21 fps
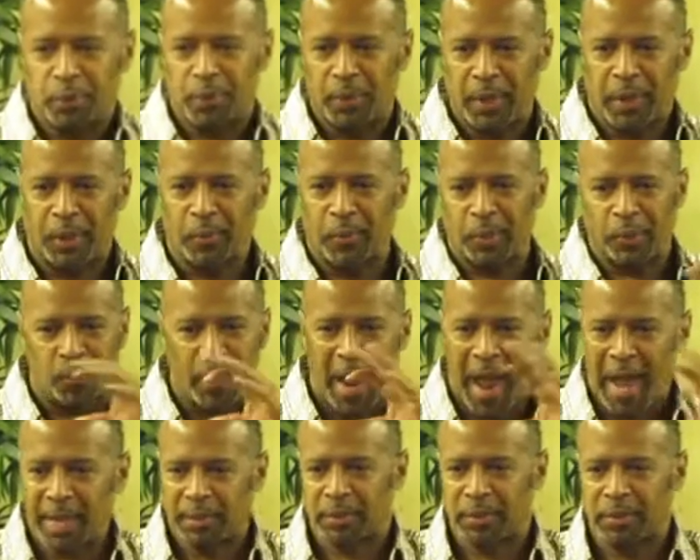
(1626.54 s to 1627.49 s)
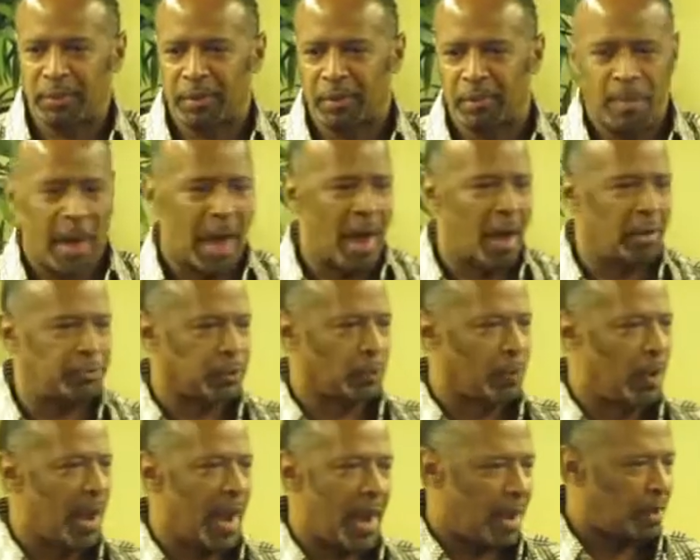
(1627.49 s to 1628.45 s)
through here with rats in their
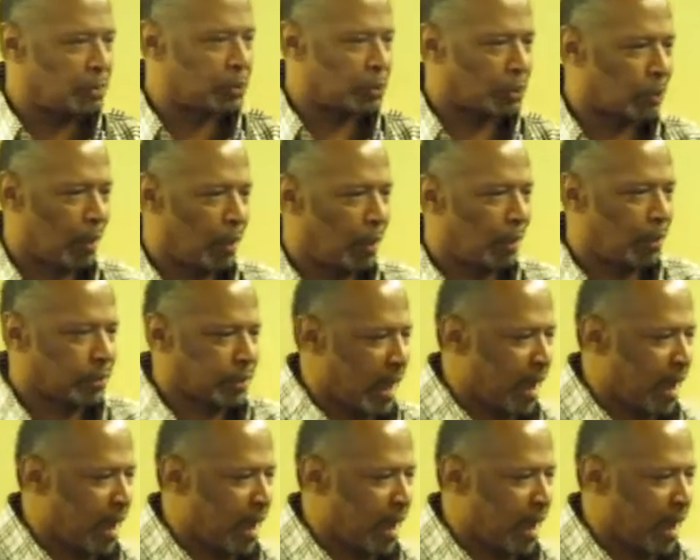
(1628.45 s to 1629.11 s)
mouths, ground squirrels,